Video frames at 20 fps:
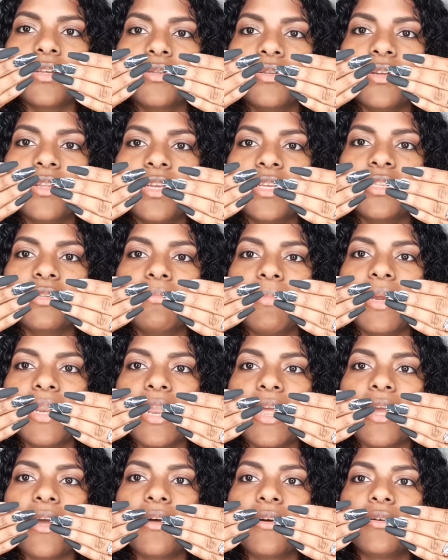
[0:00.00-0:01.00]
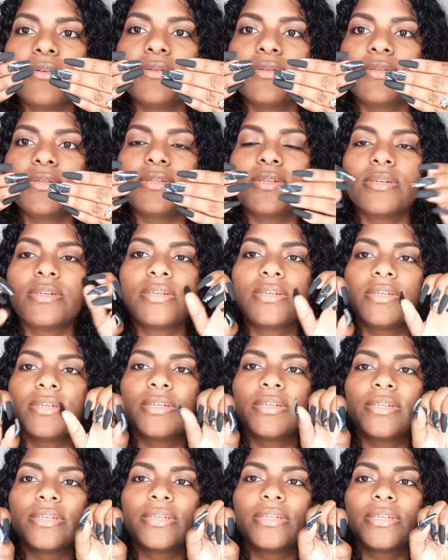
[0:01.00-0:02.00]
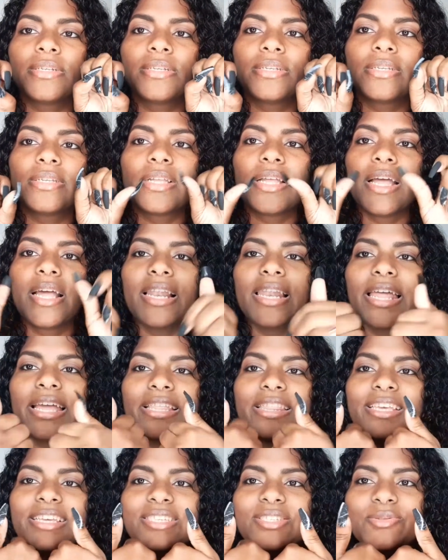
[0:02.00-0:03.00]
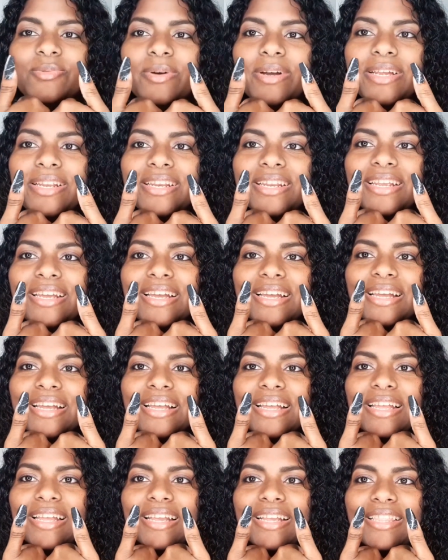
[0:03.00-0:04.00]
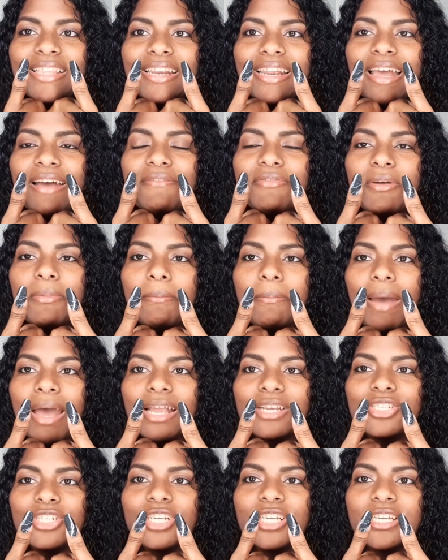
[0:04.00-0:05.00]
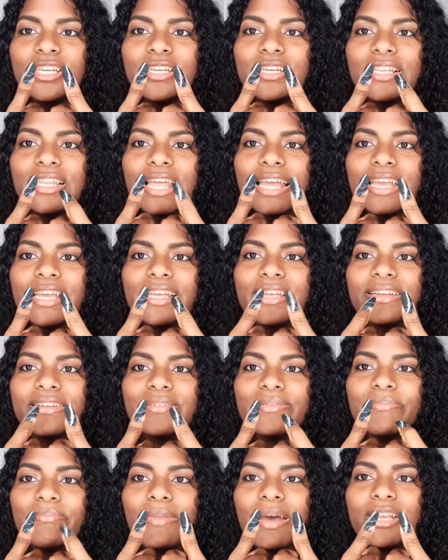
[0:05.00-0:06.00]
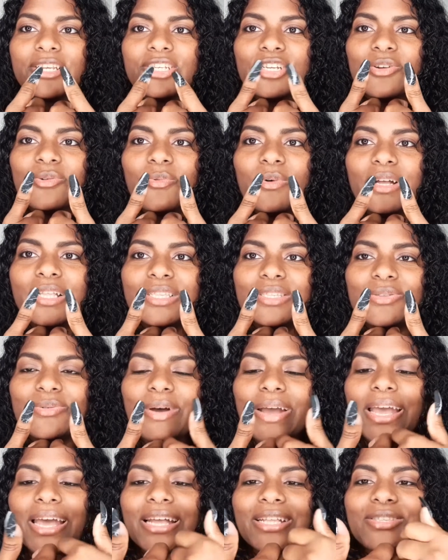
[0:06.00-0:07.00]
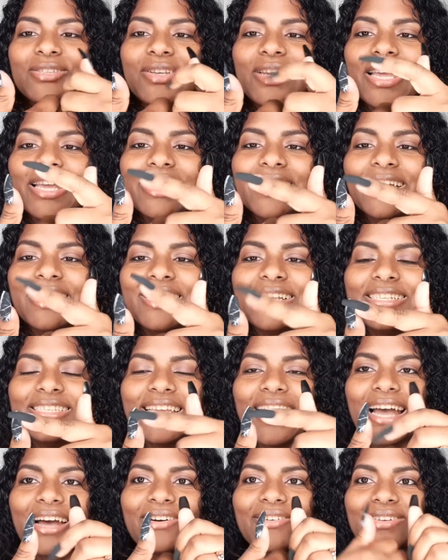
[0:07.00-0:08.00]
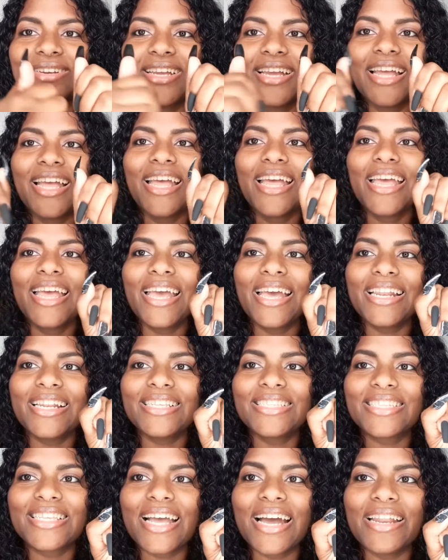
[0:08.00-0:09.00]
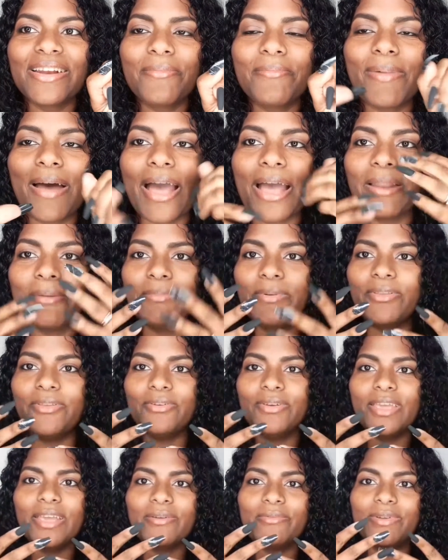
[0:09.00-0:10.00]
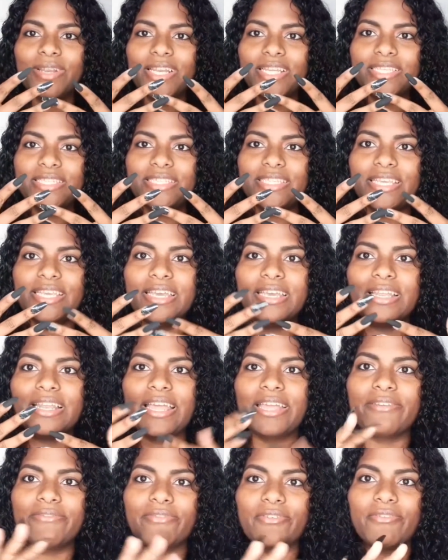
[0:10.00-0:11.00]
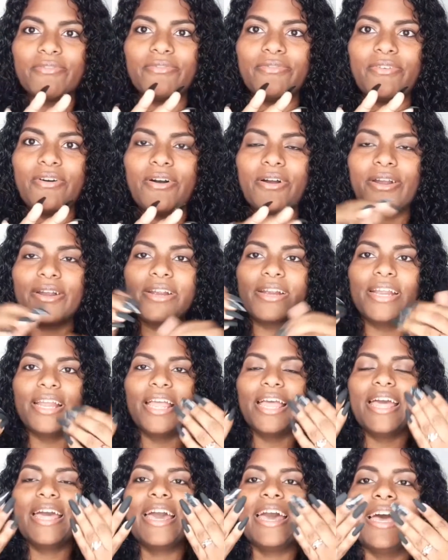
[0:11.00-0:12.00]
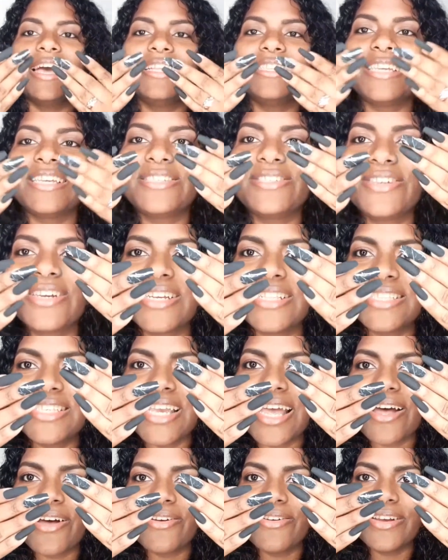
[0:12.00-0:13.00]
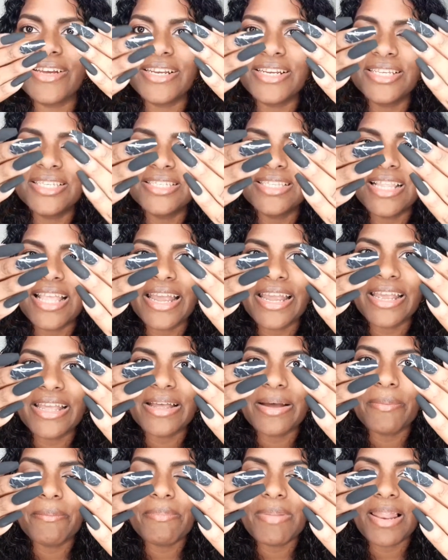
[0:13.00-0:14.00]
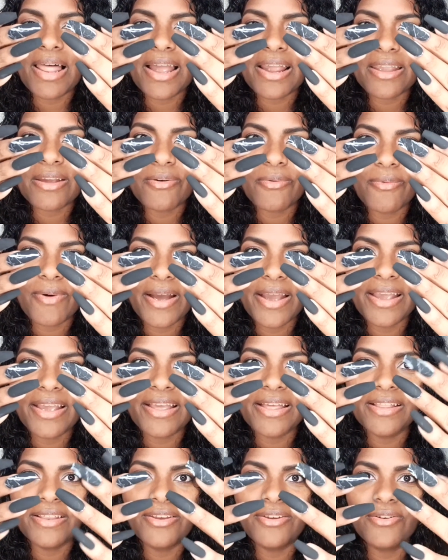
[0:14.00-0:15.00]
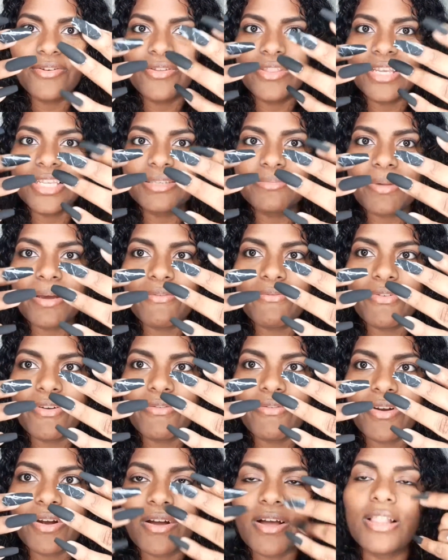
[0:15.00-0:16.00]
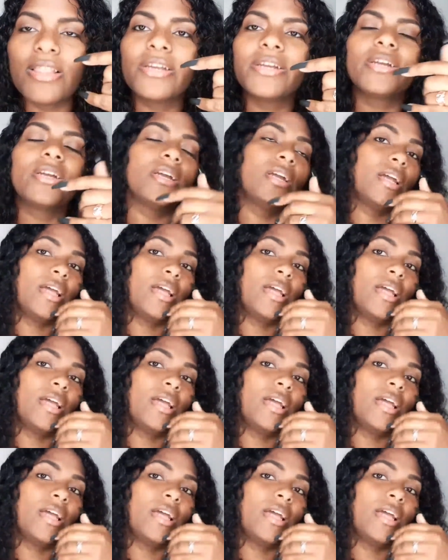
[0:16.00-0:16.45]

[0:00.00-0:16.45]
so that's my nails. Like this one, it didn't have the matching like matching one so i had to like cut it down and it's kind of bad but you can't really see it like from far and as you can tell it is like black and white and you know that's my favorite color